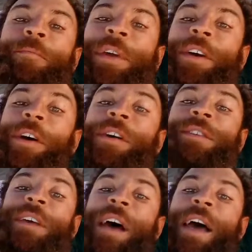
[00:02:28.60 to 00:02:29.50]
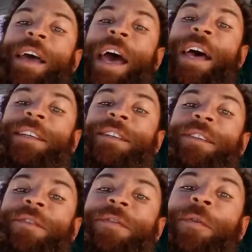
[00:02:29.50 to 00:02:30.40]
because I asked
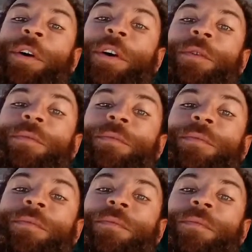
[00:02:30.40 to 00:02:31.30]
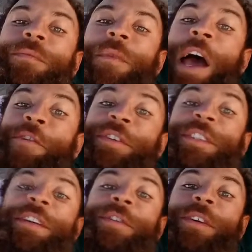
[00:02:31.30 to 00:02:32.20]
for help, I
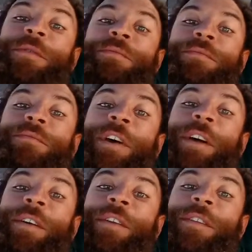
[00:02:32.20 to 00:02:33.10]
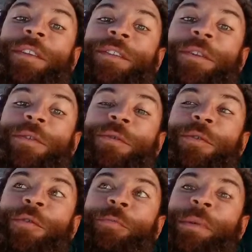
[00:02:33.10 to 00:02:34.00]
received help, right? There's a
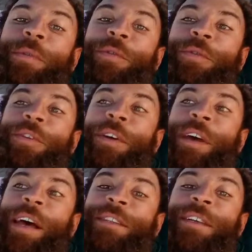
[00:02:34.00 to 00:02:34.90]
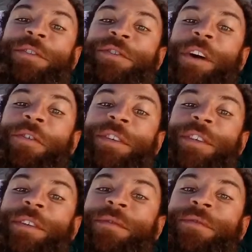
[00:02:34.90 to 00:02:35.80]
whole biblical thing, ask and you shall
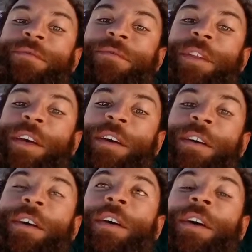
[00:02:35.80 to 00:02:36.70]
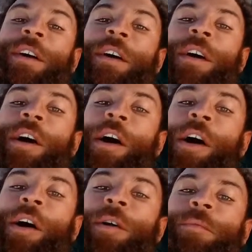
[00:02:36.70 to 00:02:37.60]
receive thing.
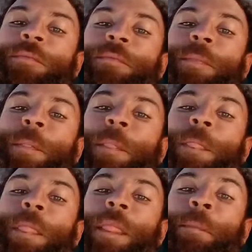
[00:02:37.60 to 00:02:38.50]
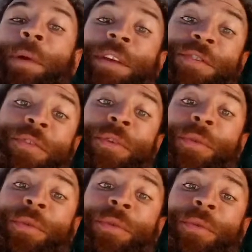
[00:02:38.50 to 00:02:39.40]
Um, but it's
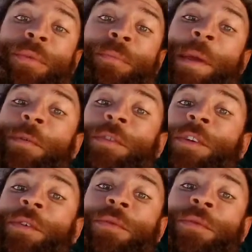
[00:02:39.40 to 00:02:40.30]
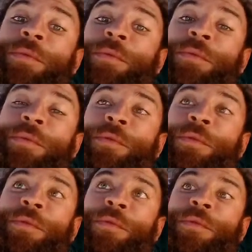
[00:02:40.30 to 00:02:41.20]
true. People don't
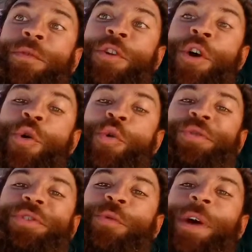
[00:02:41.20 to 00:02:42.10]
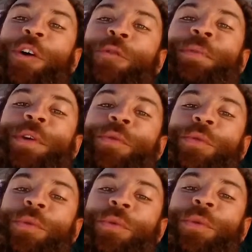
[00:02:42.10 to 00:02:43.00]
know to help you